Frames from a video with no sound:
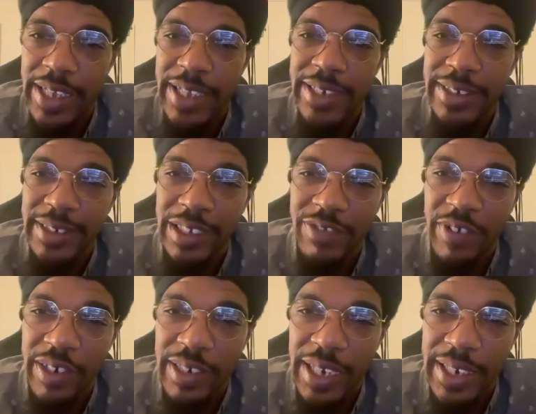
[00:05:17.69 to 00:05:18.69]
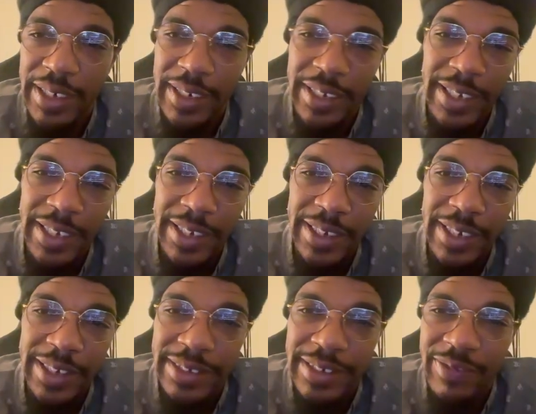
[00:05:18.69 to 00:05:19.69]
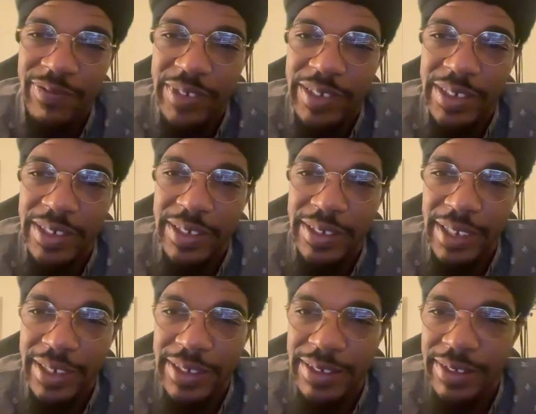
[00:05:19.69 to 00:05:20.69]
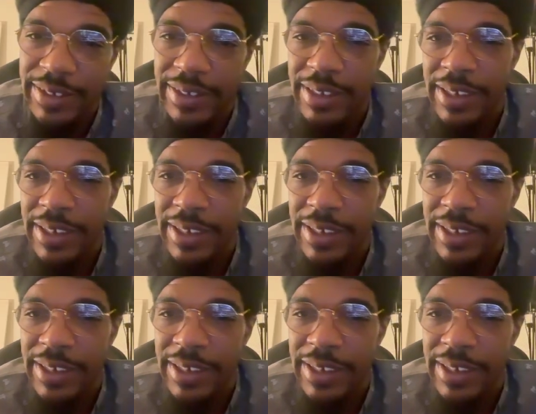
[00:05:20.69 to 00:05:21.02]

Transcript: And it says very likely in less than 15 seconds.